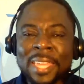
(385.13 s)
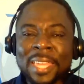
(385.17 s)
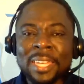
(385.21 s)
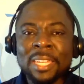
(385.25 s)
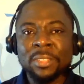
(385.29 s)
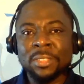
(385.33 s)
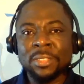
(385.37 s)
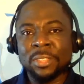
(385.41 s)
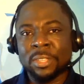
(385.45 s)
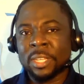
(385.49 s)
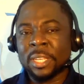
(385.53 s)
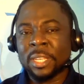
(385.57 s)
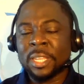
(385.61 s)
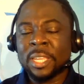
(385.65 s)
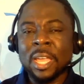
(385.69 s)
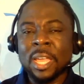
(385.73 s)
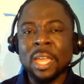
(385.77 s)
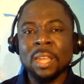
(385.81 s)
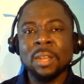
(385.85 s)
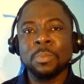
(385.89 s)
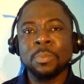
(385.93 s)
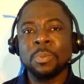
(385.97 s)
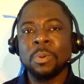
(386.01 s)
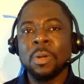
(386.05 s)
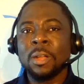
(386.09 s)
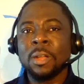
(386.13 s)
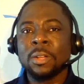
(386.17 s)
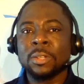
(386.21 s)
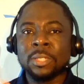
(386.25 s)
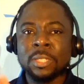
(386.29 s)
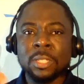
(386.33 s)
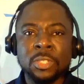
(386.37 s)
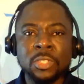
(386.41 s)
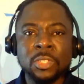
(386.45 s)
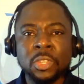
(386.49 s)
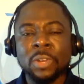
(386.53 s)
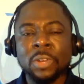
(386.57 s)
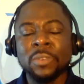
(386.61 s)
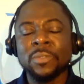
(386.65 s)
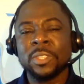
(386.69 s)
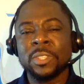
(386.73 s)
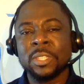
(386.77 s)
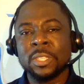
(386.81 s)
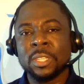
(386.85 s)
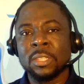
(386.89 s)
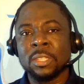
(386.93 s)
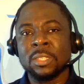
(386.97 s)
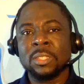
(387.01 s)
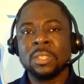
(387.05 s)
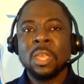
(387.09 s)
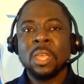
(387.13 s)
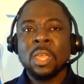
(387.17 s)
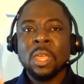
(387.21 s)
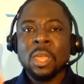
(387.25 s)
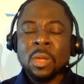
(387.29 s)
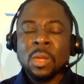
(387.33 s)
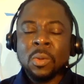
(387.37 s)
anything any kind of product services